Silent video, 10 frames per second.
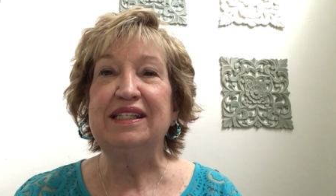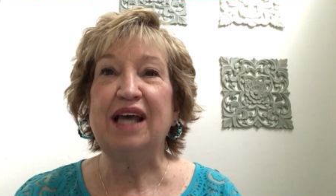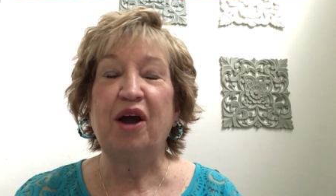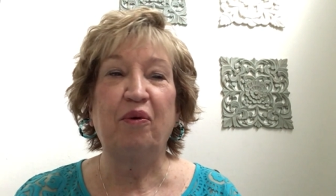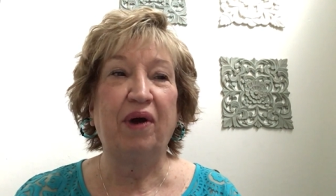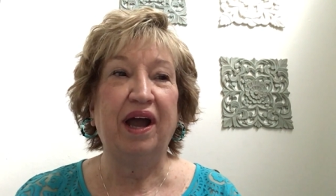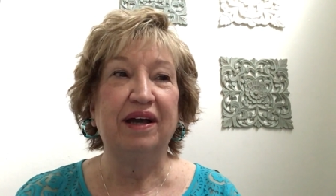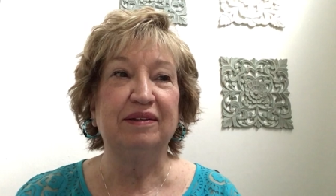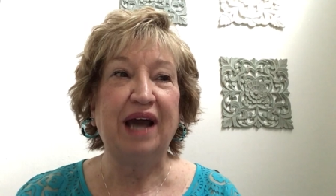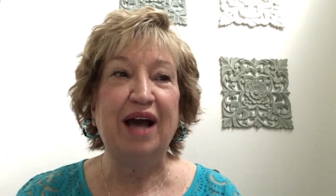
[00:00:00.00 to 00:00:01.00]
So
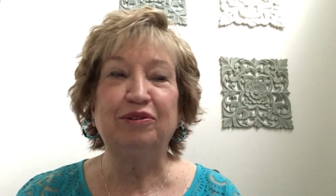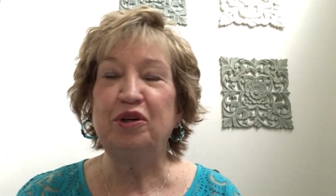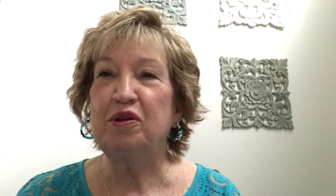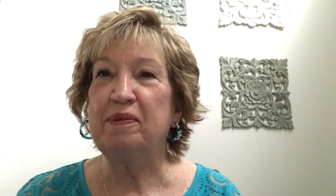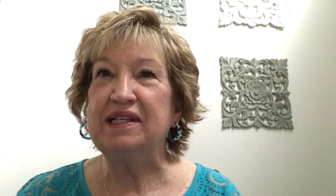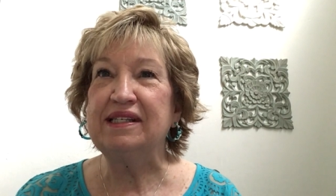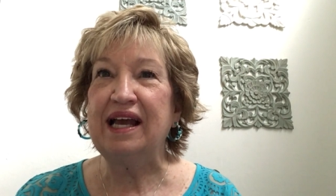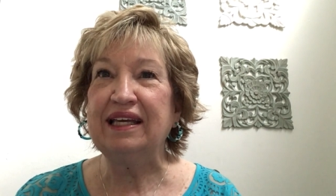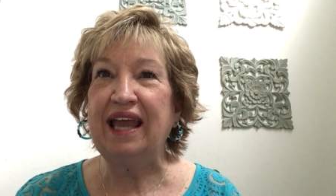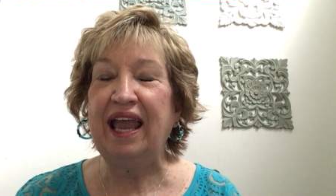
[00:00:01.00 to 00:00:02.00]
uh, I'll do the best
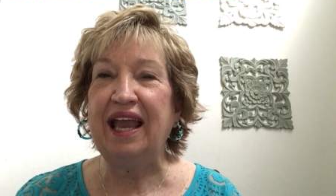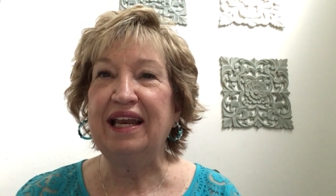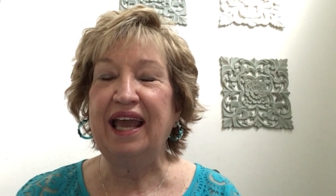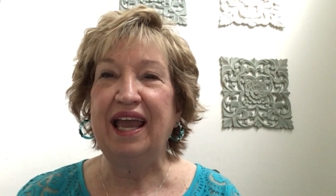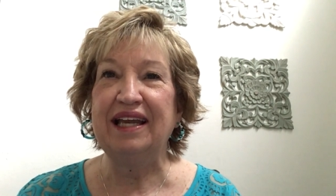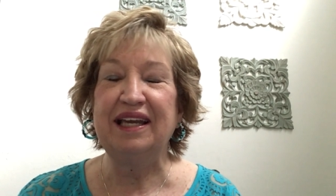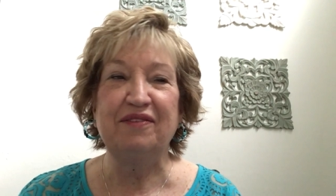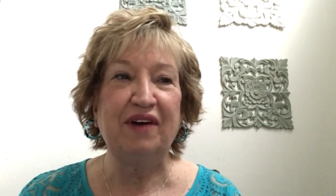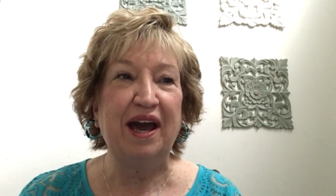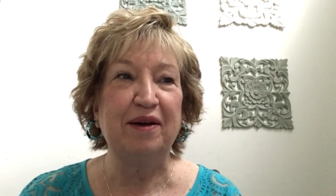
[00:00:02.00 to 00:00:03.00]
I can. And
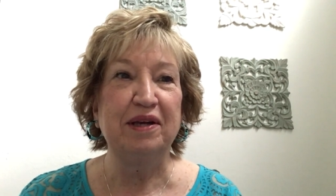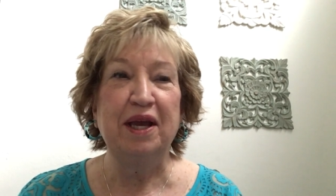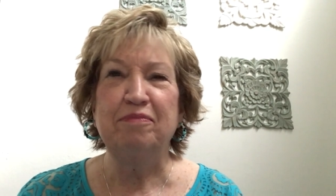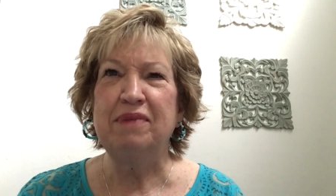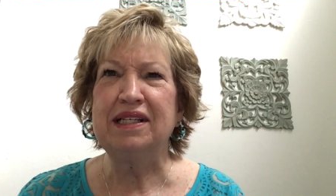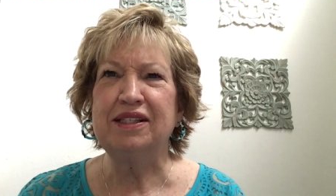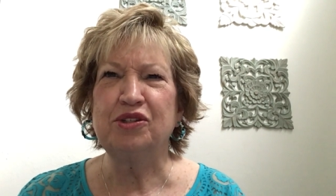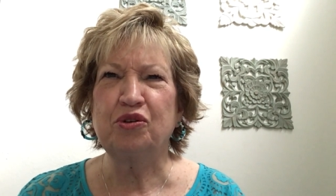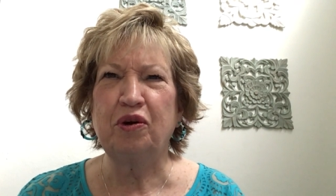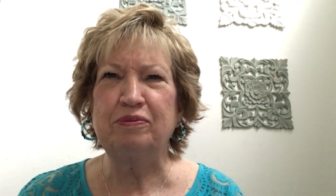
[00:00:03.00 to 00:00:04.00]
if I mess the
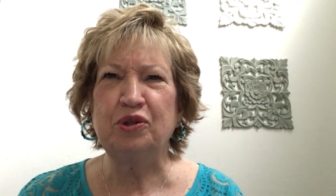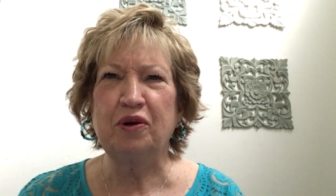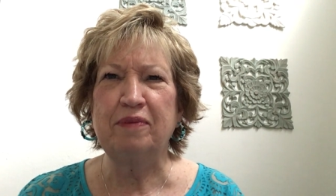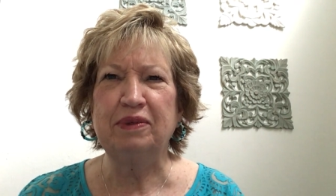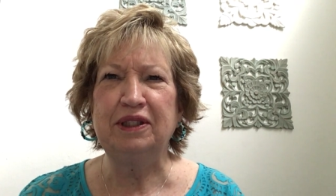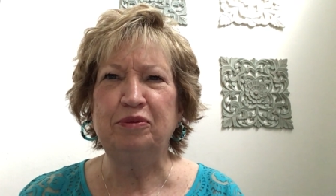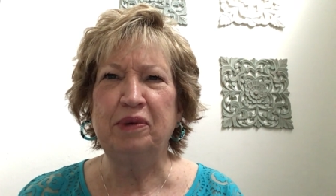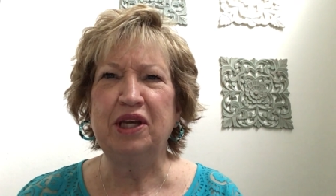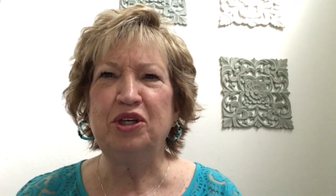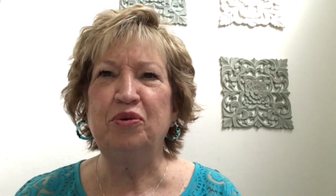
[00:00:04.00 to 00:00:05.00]
scripture up a little
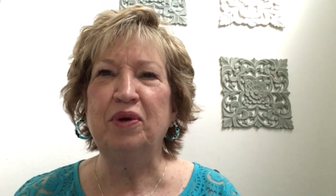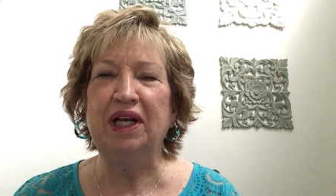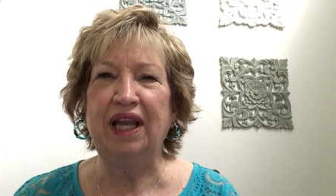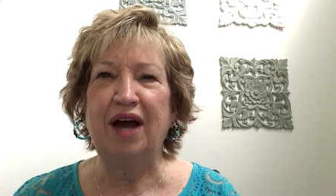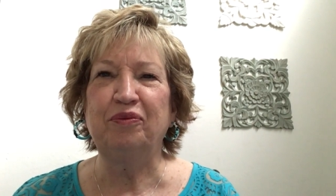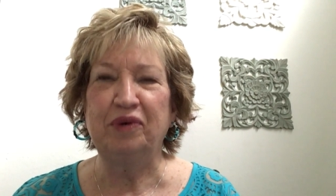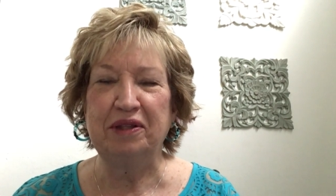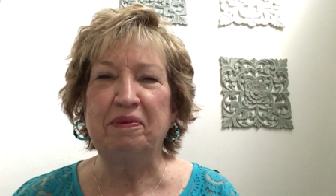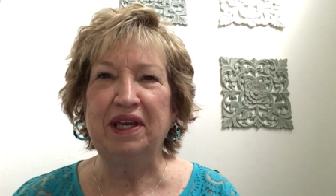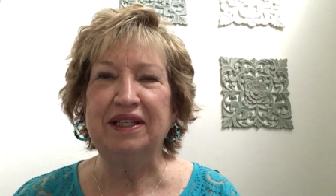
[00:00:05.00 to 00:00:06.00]
bit, you read along
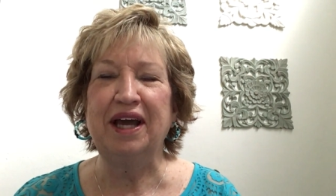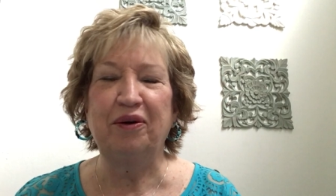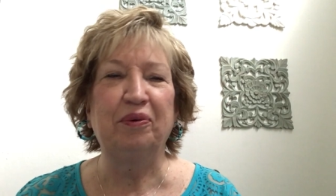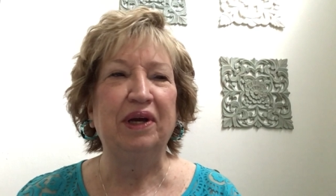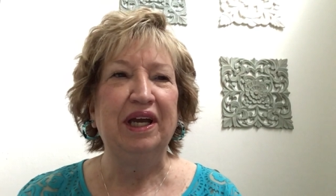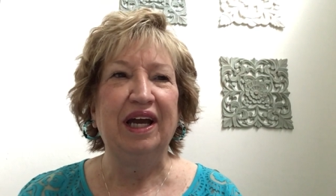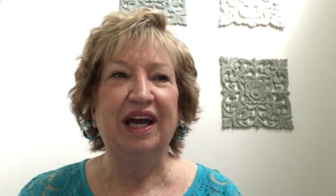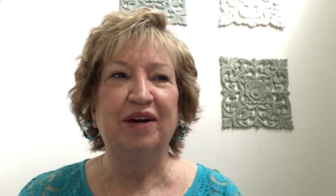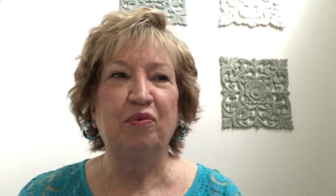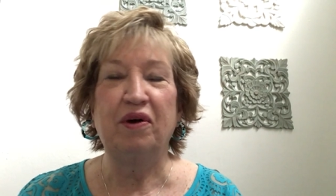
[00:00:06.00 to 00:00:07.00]
with me and know
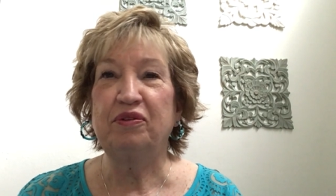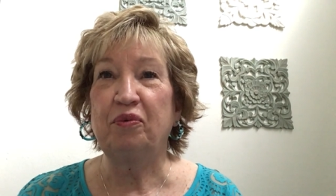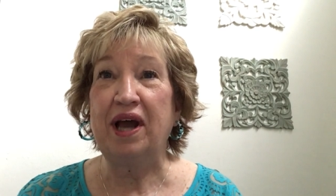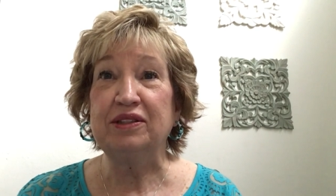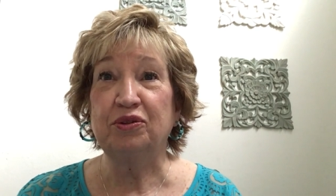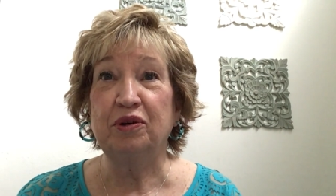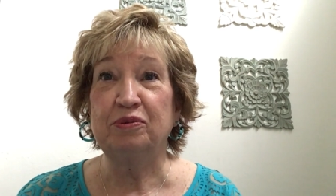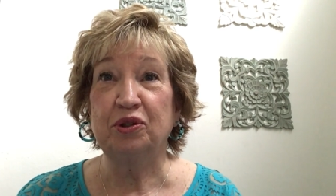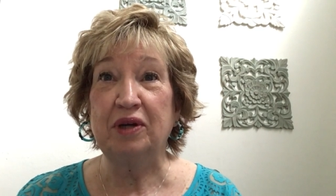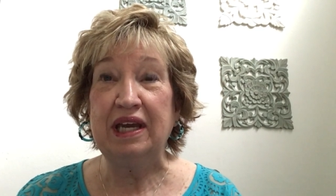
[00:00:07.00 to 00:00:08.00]
uh, what the right
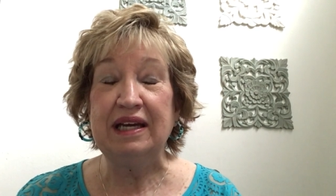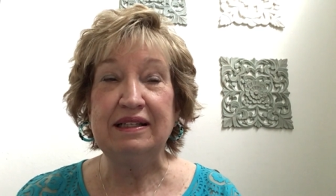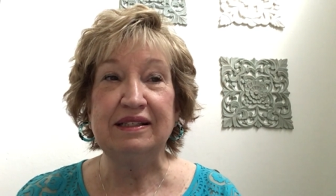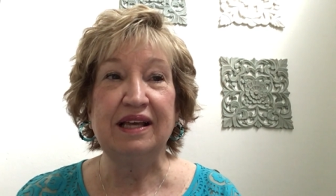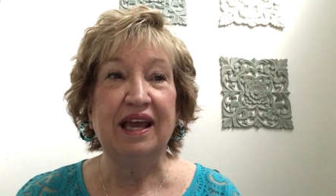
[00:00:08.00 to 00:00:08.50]
scripture is.